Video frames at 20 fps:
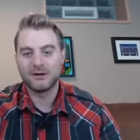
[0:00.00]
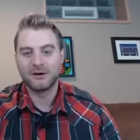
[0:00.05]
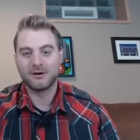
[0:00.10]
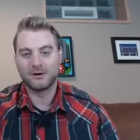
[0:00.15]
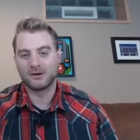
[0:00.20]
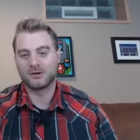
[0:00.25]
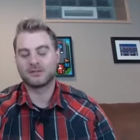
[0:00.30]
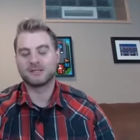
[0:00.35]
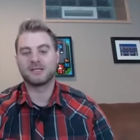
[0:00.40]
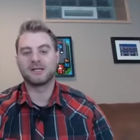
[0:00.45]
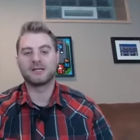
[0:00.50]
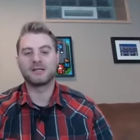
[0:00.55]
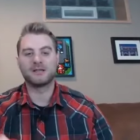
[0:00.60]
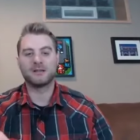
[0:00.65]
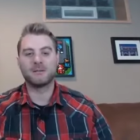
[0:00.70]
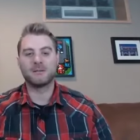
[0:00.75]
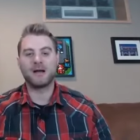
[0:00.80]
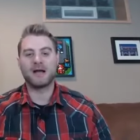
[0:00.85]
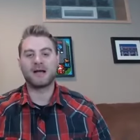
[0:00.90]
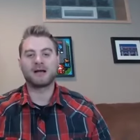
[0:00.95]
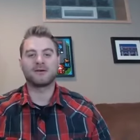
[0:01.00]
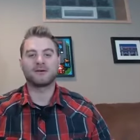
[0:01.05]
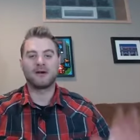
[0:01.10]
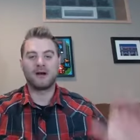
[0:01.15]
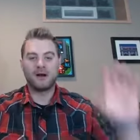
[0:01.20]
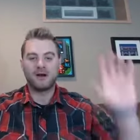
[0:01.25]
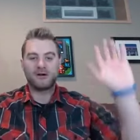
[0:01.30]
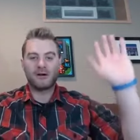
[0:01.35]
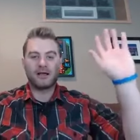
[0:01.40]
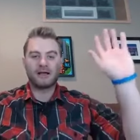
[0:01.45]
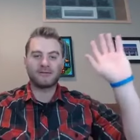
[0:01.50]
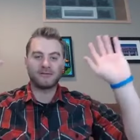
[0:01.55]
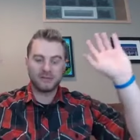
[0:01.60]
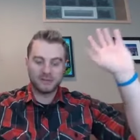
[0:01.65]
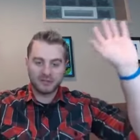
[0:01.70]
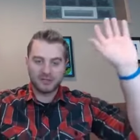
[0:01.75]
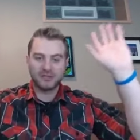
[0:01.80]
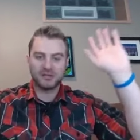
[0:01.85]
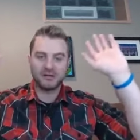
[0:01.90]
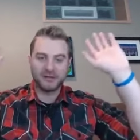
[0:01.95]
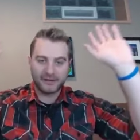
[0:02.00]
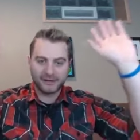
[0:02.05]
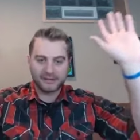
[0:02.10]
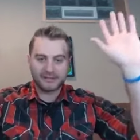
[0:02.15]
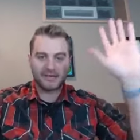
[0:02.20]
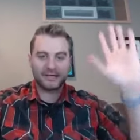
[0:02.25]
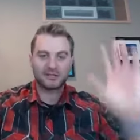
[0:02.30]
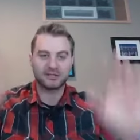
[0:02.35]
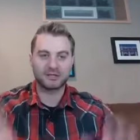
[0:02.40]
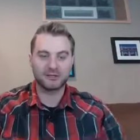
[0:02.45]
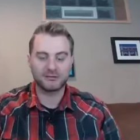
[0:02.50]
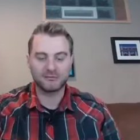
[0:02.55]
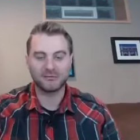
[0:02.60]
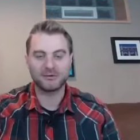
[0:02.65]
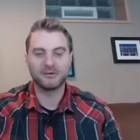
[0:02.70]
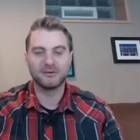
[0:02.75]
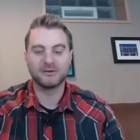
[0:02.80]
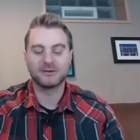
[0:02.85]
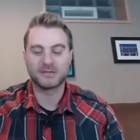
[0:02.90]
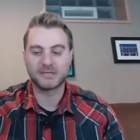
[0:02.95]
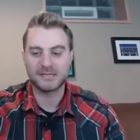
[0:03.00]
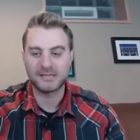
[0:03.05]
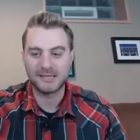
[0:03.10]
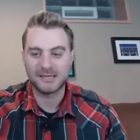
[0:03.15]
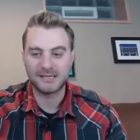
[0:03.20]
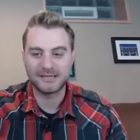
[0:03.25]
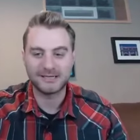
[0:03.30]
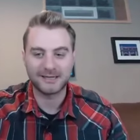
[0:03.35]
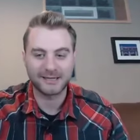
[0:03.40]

or sitting in the background having a cheering section for your seeds.